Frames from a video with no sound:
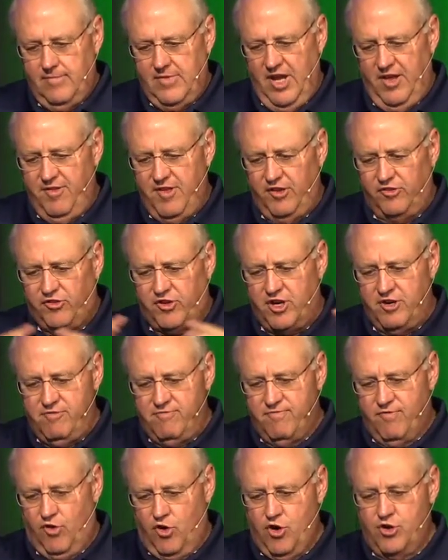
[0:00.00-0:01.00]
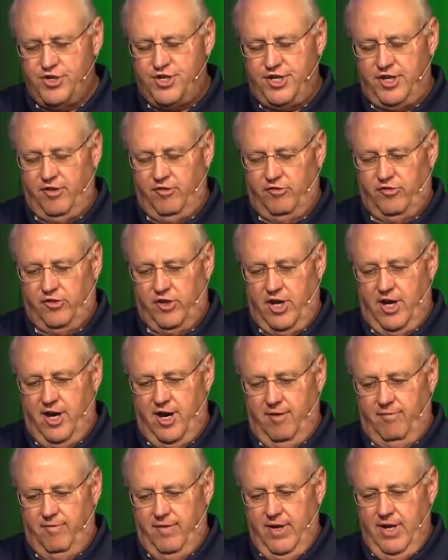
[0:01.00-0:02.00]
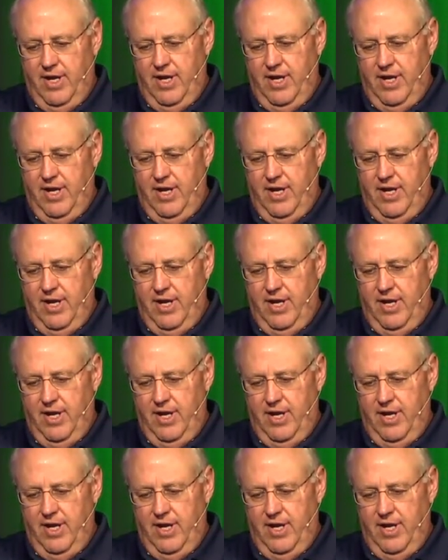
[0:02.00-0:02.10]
this convergence of,